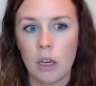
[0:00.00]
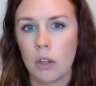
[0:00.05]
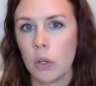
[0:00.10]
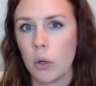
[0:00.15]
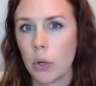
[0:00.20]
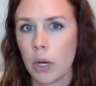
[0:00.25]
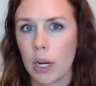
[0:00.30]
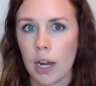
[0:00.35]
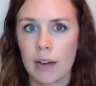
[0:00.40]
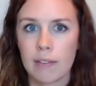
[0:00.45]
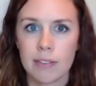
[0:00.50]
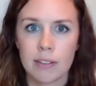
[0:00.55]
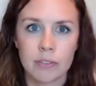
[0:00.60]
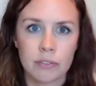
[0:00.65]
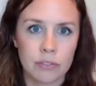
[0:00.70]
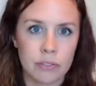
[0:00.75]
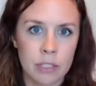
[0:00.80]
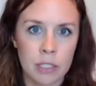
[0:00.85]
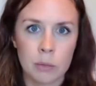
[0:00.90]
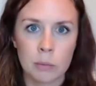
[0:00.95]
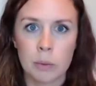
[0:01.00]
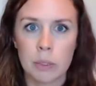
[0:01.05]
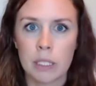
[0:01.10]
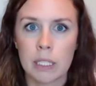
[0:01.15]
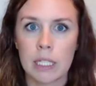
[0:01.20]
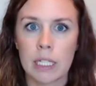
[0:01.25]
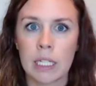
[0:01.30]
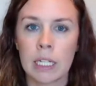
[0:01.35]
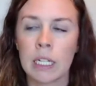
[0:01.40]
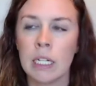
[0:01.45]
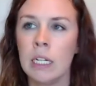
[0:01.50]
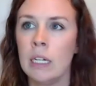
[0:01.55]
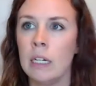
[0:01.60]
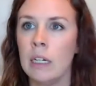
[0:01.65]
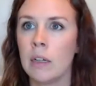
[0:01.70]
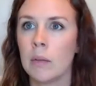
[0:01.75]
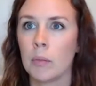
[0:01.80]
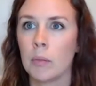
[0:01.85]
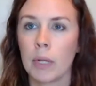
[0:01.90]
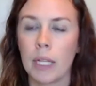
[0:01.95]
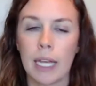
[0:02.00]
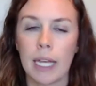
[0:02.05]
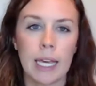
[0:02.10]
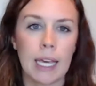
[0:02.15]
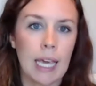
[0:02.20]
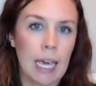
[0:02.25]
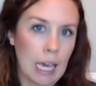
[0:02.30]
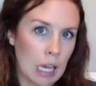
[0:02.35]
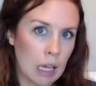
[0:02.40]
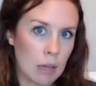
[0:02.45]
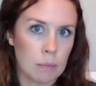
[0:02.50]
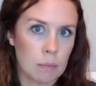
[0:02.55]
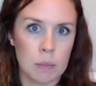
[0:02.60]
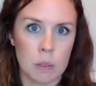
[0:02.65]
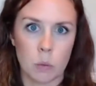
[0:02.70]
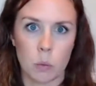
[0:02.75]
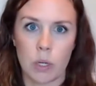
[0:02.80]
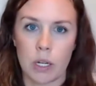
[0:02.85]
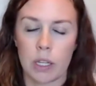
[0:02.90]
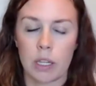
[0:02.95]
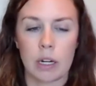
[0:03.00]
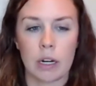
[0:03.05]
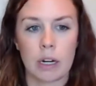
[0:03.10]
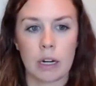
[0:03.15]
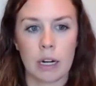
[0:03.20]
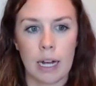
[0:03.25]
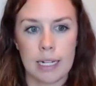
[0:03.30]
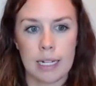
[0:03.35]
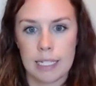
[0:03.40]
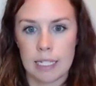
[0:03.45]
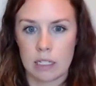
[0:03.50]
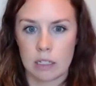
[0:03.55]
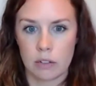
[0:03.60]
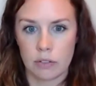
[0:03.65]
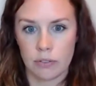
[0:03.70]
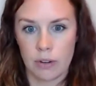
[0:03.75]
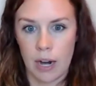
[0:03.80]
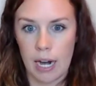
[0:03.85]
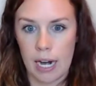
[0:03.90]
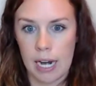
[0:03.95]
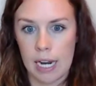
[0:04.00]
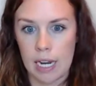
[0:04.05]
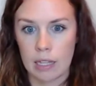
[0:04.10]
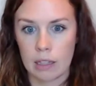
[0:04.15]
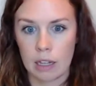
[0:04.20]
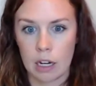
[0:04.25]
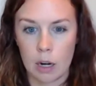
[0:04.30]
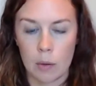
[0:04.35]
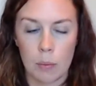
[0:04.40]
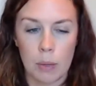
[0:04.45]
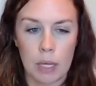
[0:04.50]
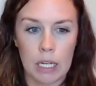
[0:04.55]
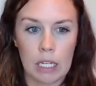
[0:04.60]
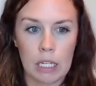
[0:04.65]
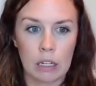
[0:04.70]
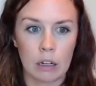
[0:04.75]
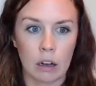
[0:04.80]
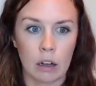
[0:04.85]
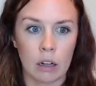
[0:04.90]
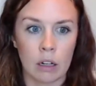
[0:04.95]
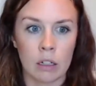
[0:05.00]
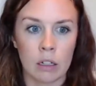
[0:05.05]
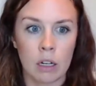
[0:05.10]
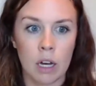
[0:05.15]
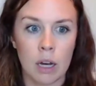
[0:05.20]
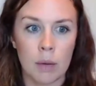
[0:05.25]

you can have them verbally play games where they're identifying their opinion on